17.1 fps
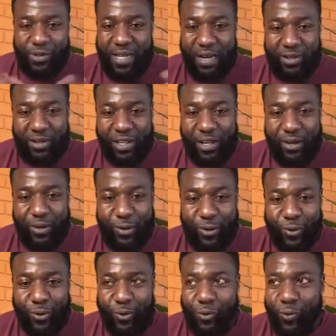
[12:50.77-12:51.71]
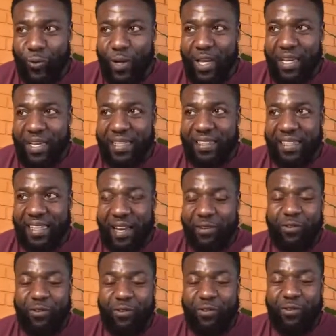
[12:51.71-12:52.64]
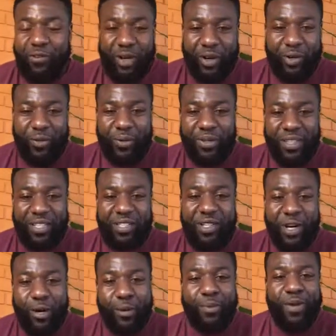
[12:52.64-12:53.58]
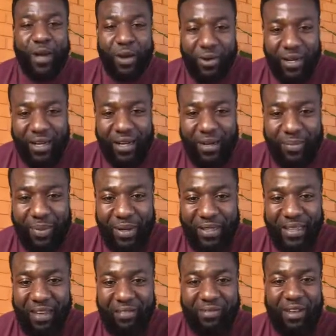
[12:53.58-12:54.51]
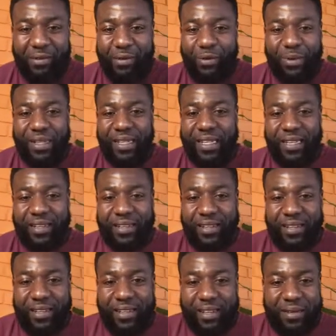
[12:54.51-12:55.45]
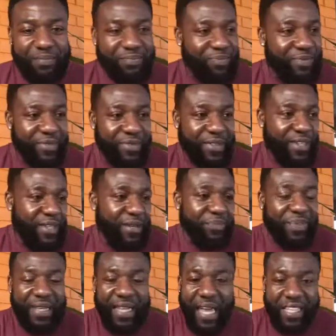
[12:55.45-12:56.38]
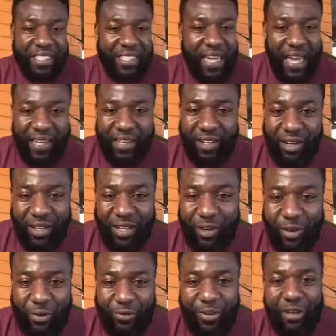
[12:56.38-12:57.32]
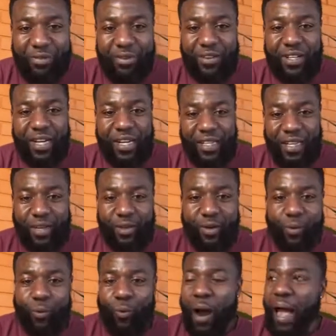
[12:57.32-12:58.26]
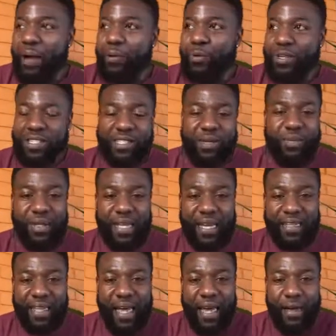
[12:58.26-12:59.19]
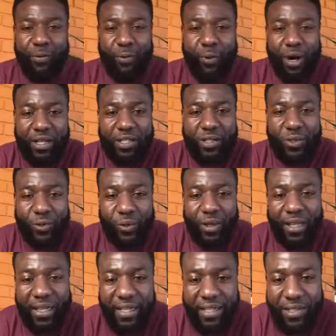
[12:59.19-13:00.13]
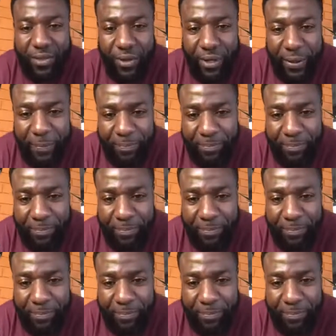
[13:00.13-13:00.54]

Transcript: out there who they're familiar with the term yoga, but they've never really been educated on it or have never done it, why would someone like that want to look into it?